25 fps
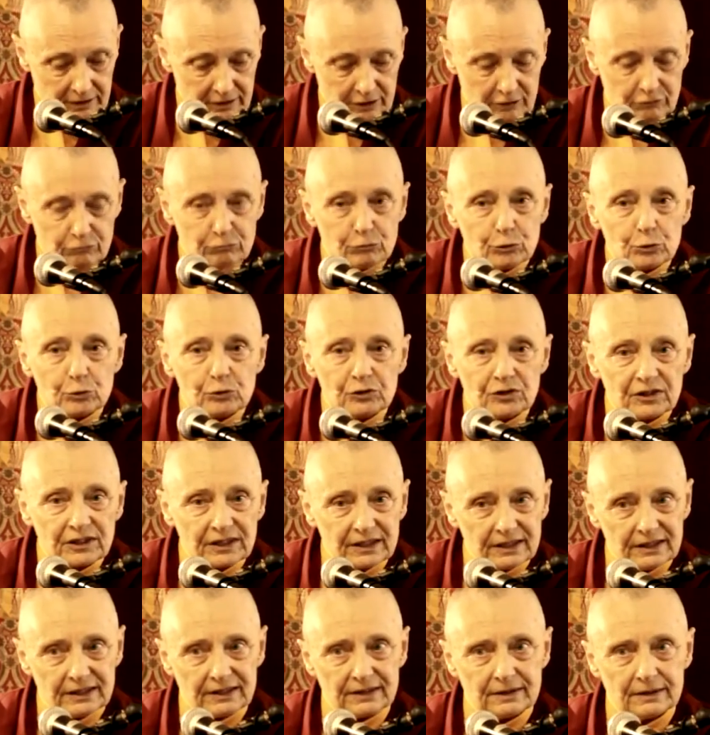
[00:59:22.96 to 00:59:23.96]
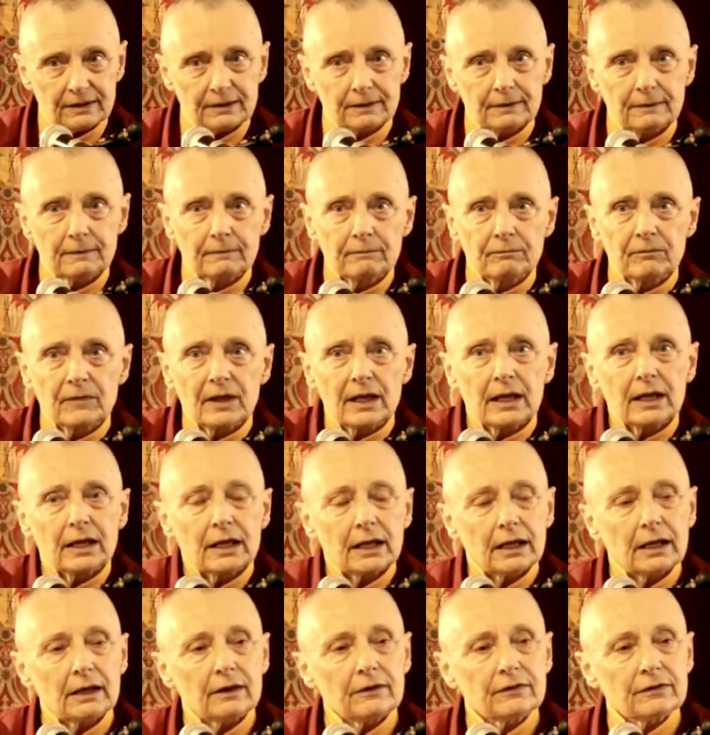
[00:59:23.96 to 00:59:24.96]
routine
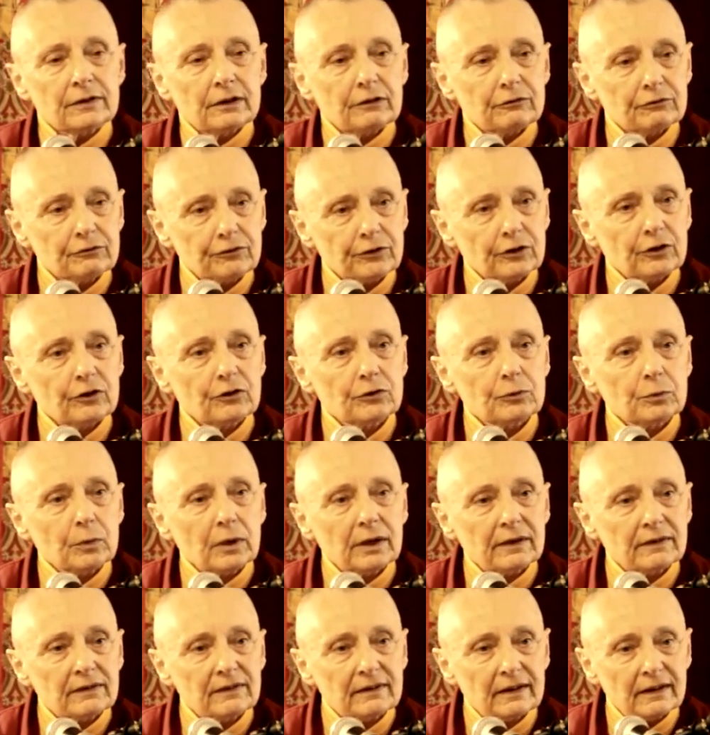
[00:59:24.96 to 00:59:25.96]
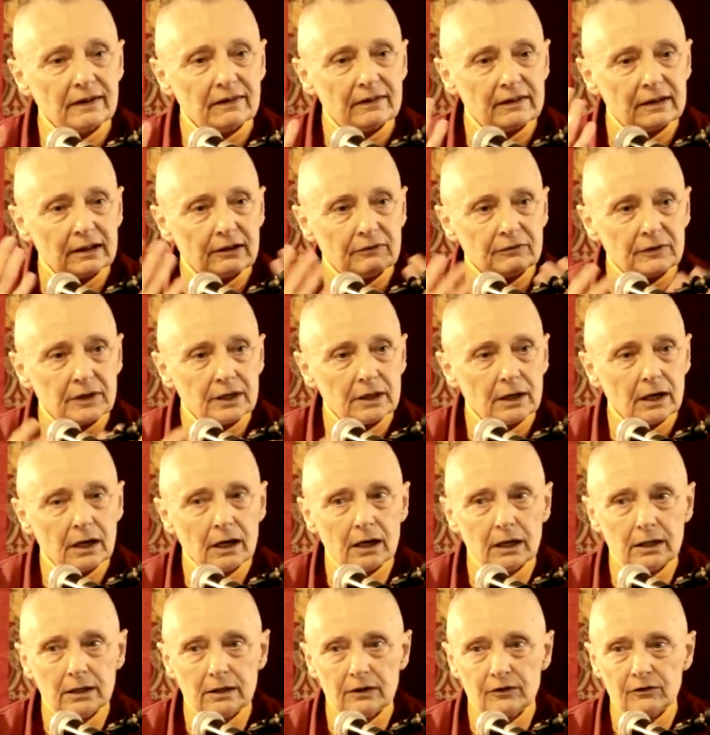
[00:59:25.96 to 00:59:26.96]
is that first one sends loving
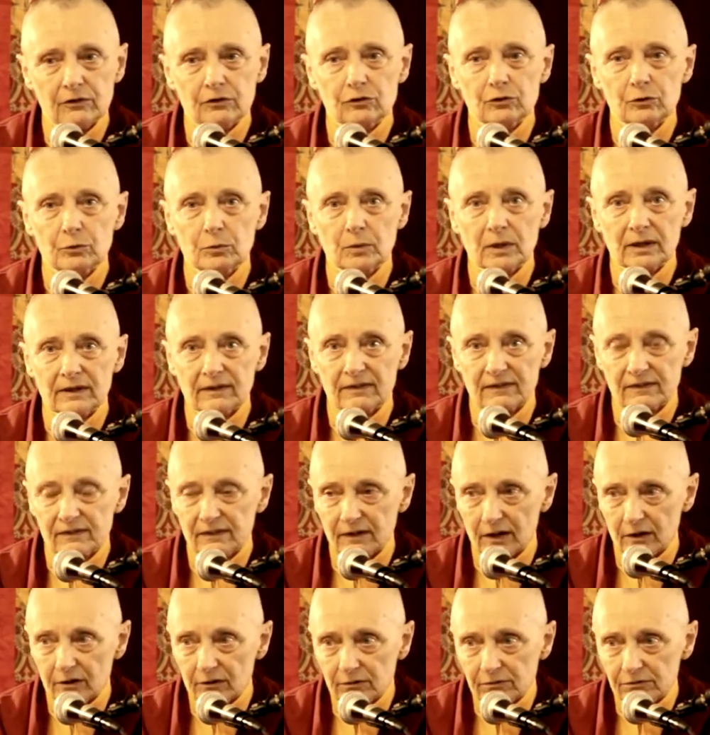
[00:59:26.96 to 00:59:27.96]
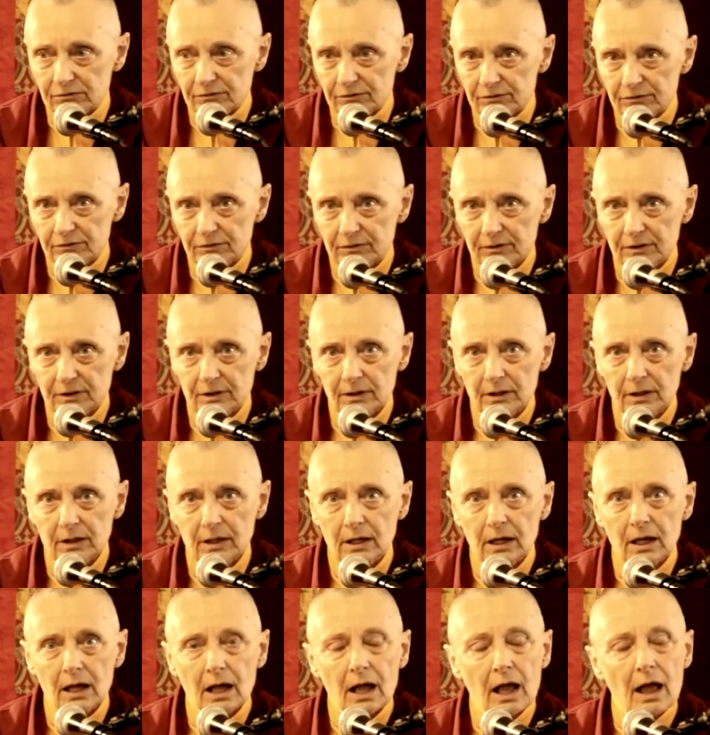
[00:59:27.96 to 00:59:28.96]
kindness to oneself,
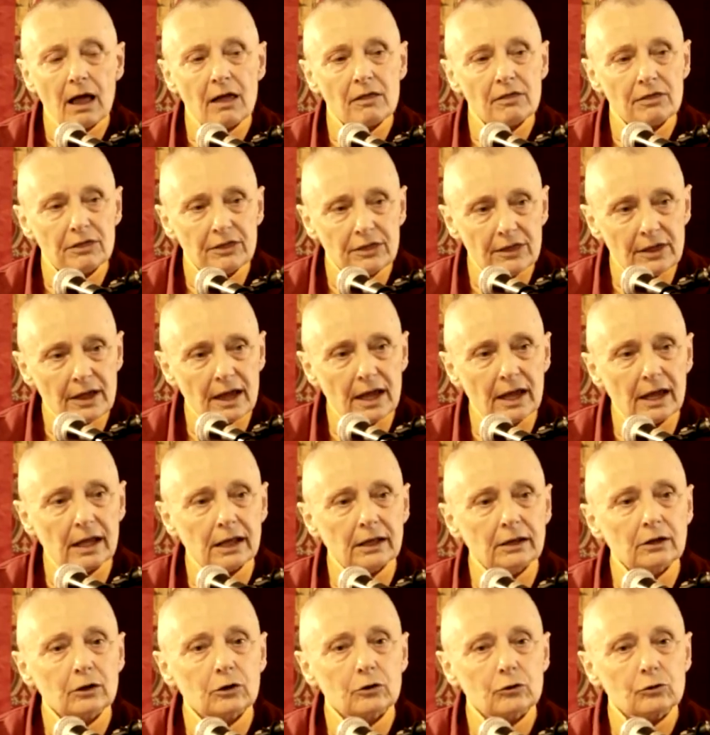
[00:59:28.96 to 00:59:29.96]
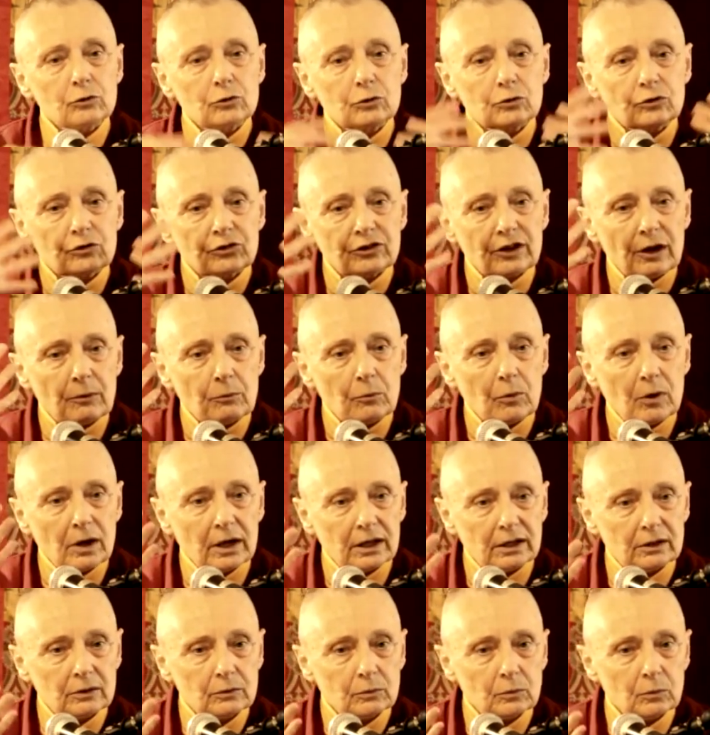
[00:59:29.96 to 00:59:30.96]
then to
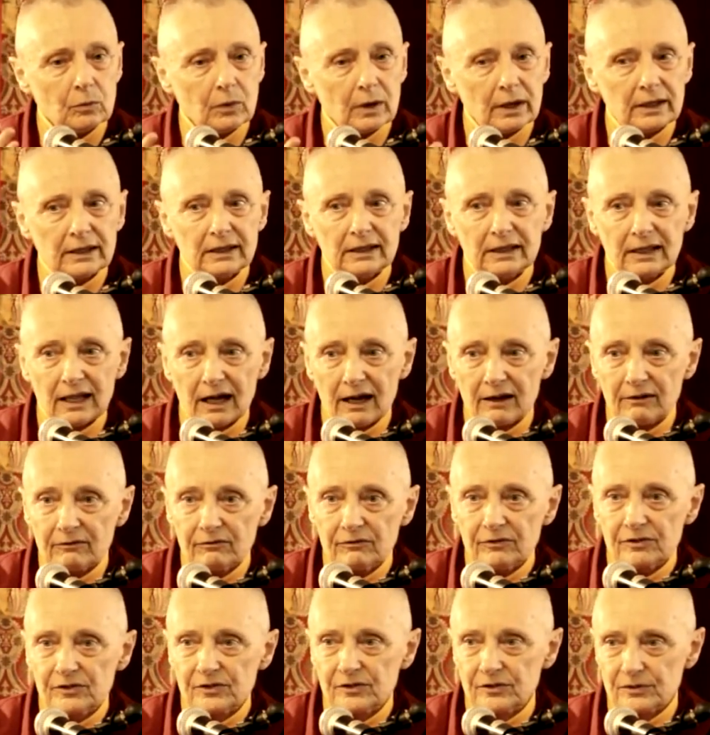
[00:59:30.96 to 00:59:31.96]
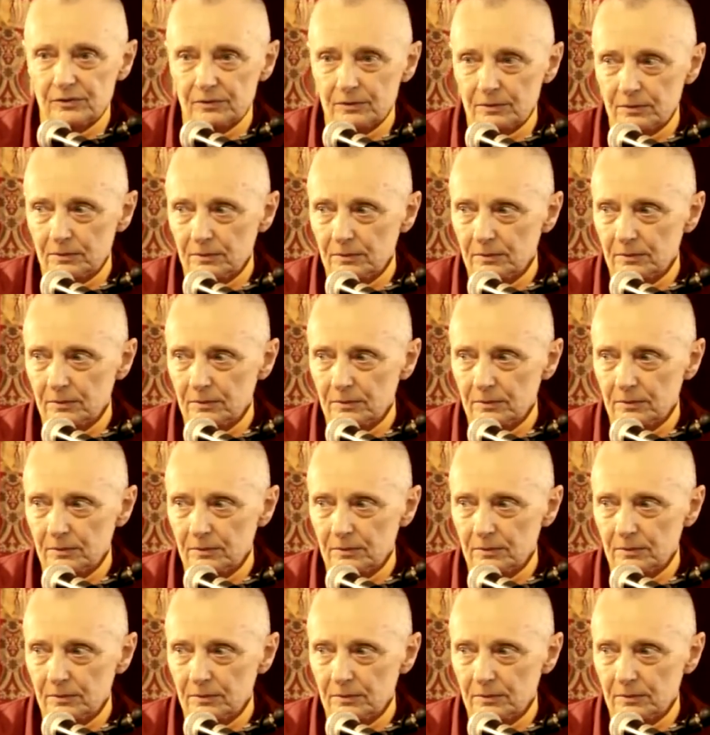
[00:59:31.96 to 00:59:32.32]
someone one loves,